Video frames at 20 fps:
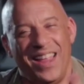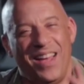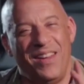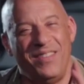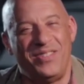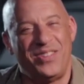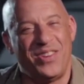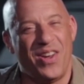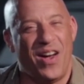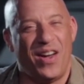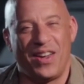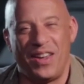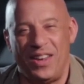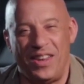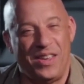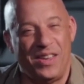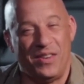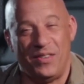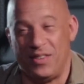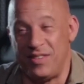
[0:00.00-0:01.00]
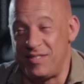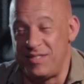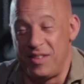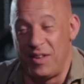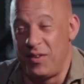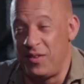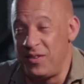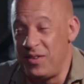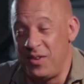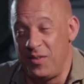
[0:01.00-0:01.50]
I love talking to
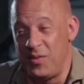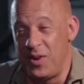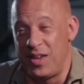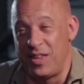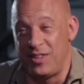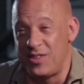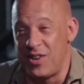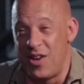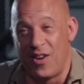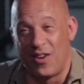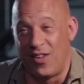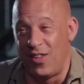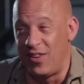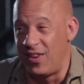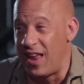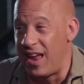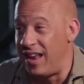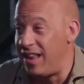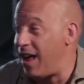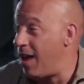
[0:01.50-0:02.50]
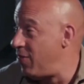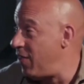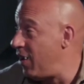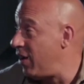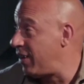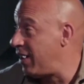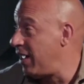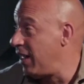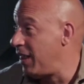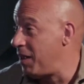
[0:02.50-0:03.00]
you. It's no, you, we could talk all
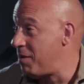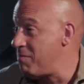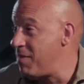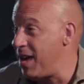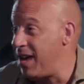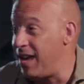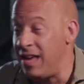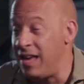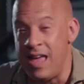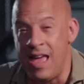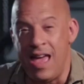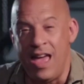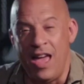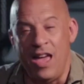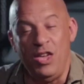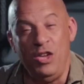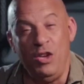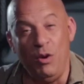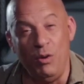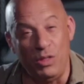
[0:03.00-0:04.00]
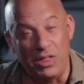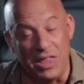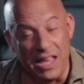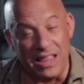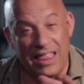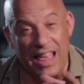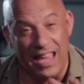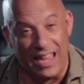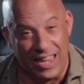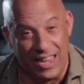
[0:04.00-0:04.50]
night. And they're killing me.
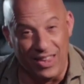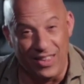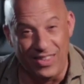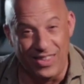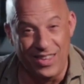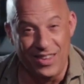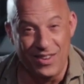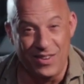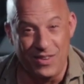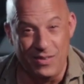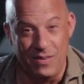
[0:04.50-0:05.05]
You think they kill